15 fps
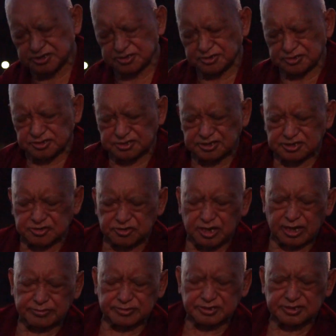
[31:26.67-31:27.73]
You
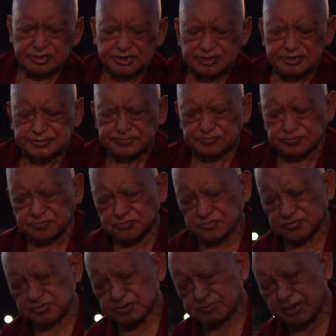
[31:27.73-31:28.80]
have it
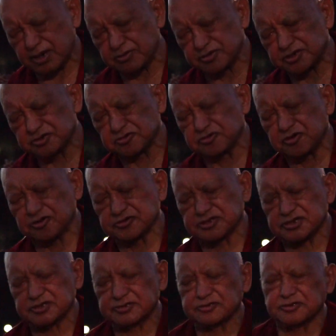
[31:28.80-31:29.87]
mm, by wearing
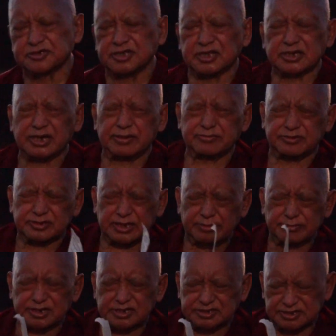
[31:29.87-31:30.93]
clothing. So they come from
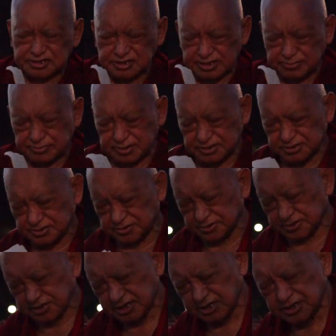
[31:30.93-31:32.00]
numberless and them.
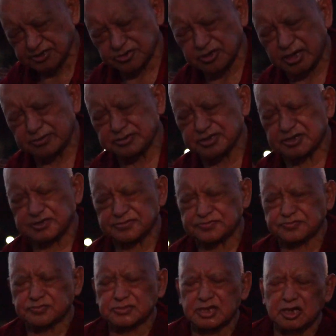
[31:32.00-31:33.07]
So
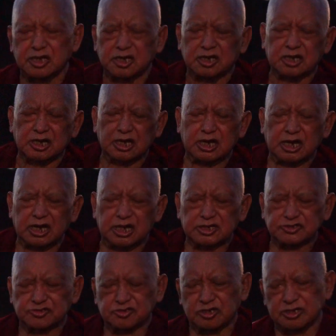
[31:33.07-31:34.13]
everything. Uh,
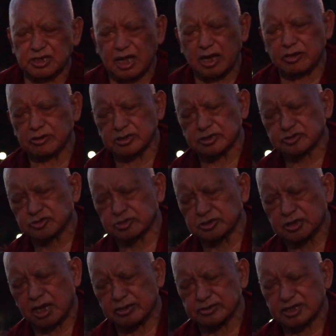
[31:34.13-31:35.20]
so now, so
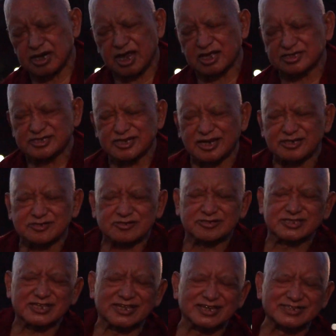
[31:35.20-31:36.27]
now the last uh,
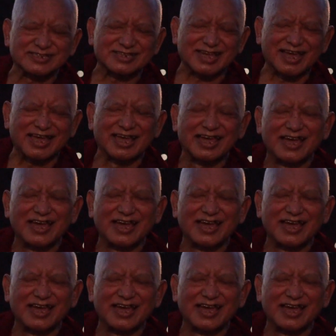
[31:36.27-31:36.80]
thing is uh, uh,